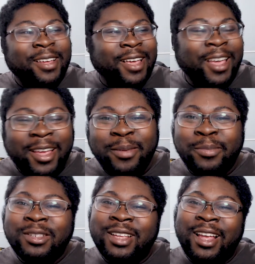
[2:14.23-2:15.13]

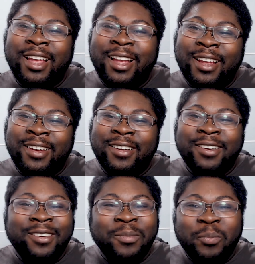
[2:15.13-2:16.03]
games
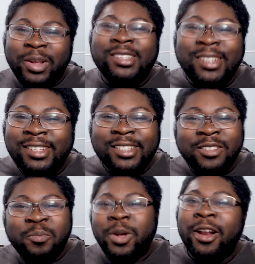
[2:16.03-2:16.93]
and
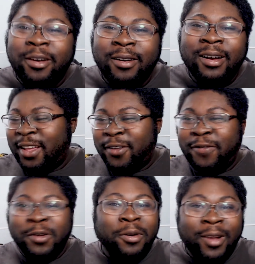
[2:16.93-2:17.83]
businesses better.
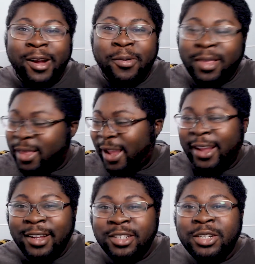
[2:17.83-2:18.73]
If you don't like what
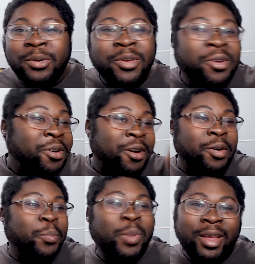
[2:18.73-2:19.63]
A is doing, you can
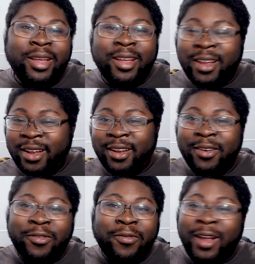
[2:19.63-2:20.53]
go to B.
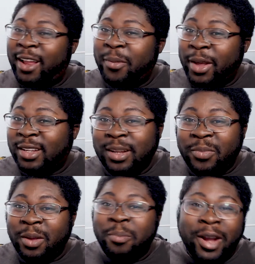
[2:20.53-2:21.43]
If A makes
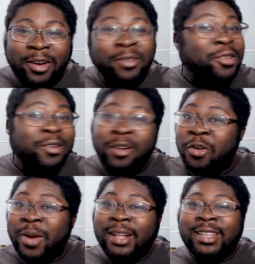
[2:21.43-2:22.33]
something better, you can
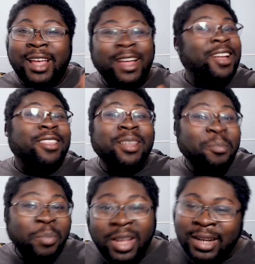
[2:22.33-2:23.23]
go back to A, and
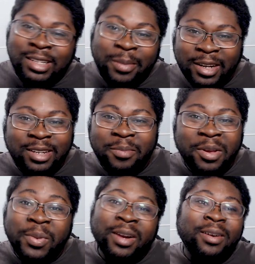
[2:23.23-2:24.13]
then B has to make
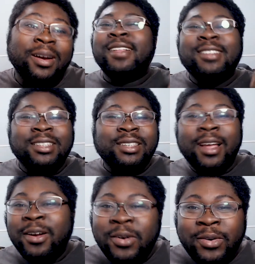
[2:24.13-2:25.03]
something better. It's a
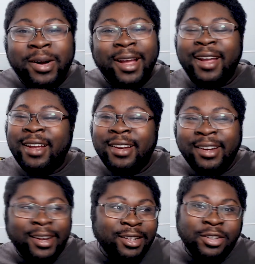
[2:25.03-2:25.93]
cycle
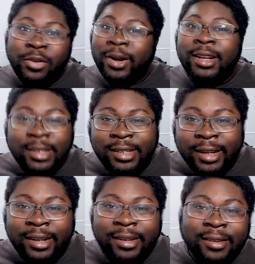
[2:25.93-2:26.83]
and it's great to
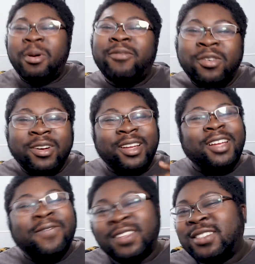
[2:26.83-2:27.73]
see. However,
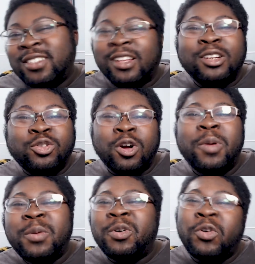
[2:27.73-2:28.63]
if this is going to draw
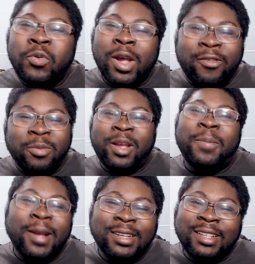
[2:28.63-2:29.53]
people away from
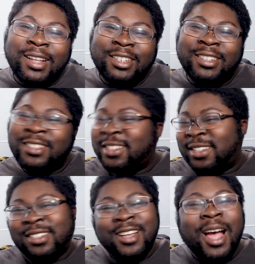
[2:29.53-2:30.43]
Apex
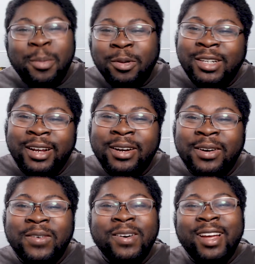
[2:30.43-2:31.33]
Legends, time will
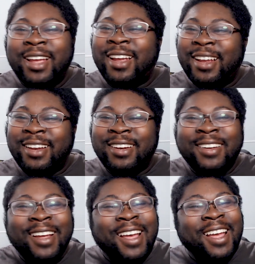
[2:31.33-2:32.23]
tell,
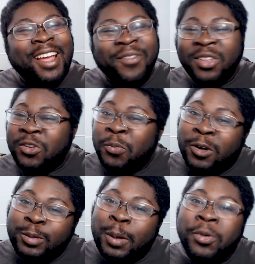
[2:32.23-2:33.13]
and if this will
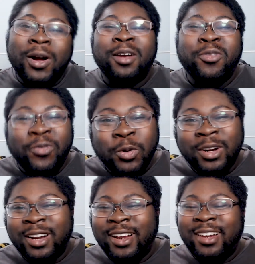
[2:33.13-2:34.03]
push people out of
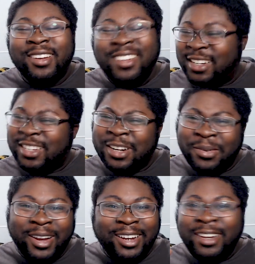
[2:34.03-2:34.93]
Fortnite, because I
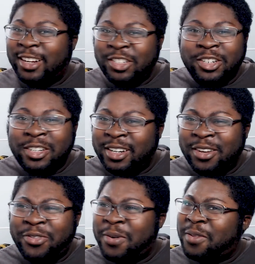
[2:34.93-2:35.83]
know Ninja
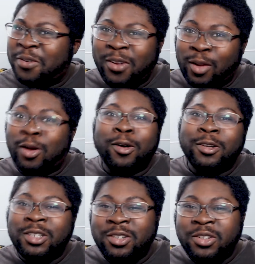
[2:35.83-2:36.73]
and a few other
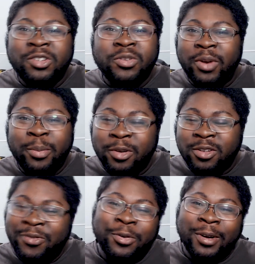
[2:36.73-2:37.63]
large
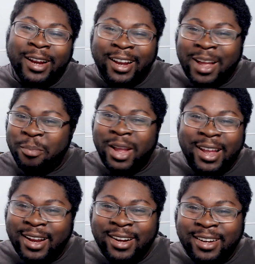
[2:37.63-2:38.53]
streamers of Fortnite got
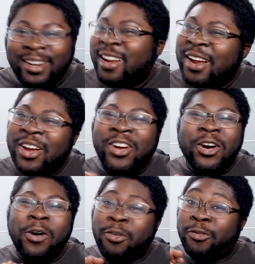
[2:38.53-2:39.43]
mad at it
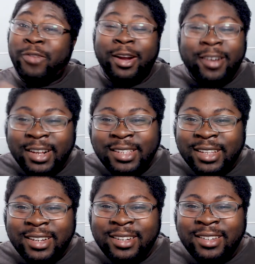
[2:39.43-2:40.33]
over various
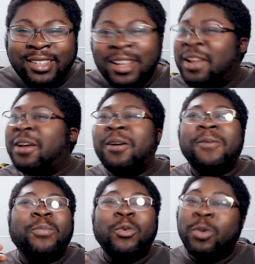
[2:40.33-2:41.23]
things,
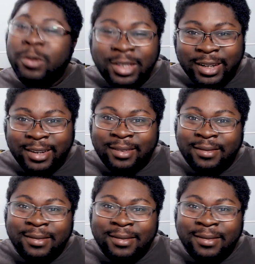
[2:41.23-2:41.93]
we'll see.